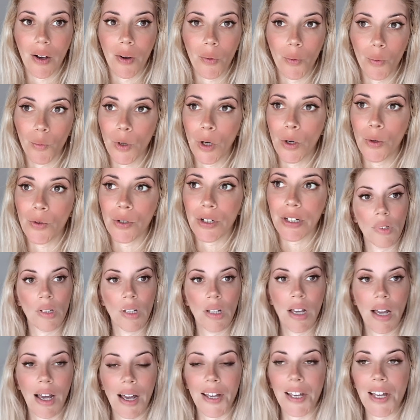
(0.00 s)
woke.
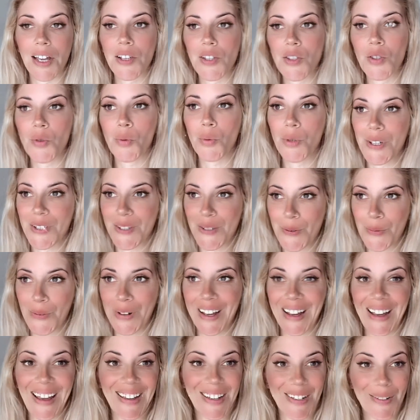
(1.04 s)
I guess the reason
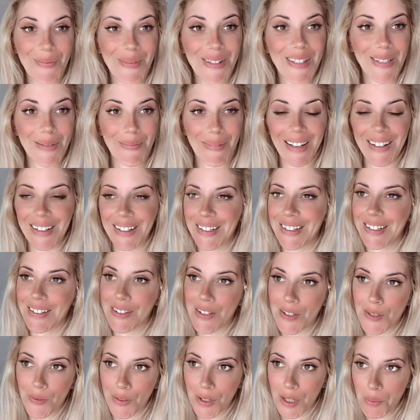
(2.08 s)
why I can be smiling in
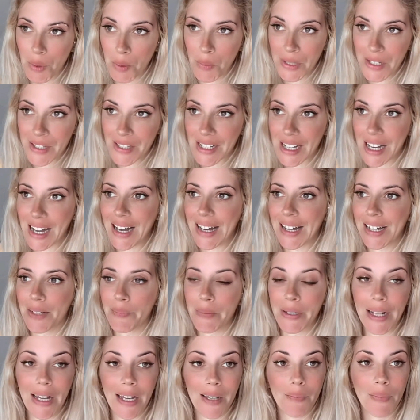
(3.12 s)
this very moment in time
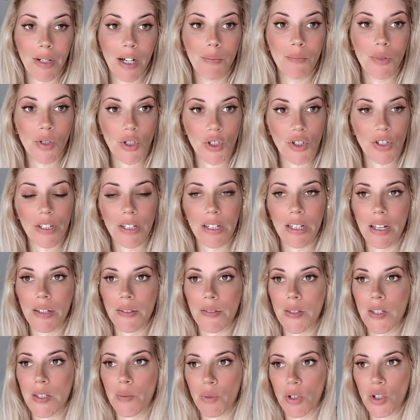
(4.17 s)
and I'm emotionally
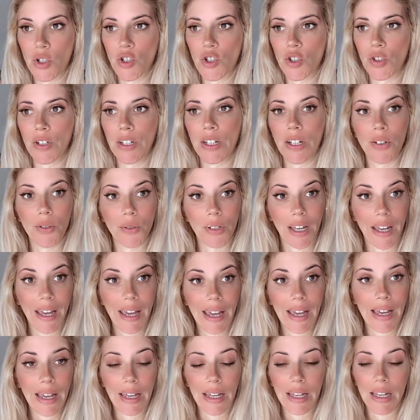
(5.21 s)
and spiritually
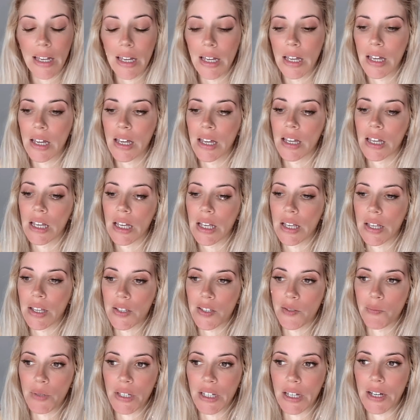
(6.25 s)
okay
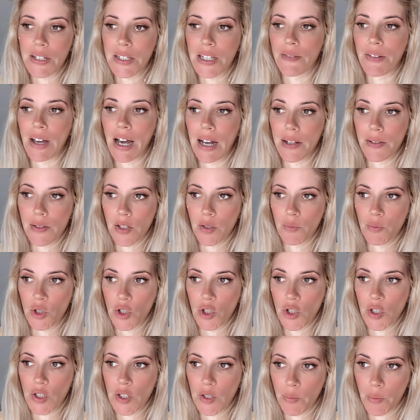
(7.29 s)
is because I've had so much
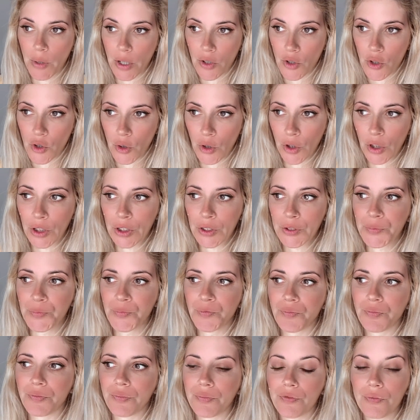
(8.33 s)
spiritual,
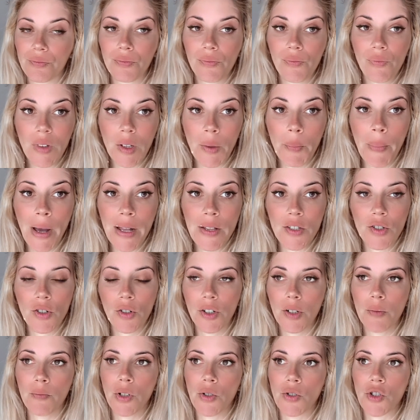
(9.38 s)
mental,
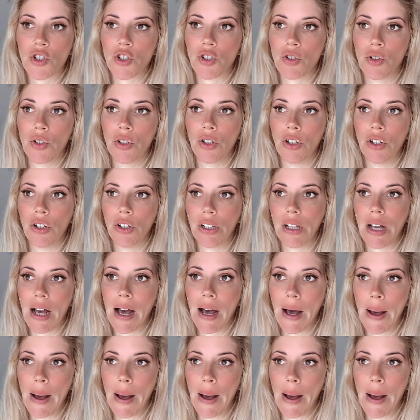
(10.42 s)
and emotional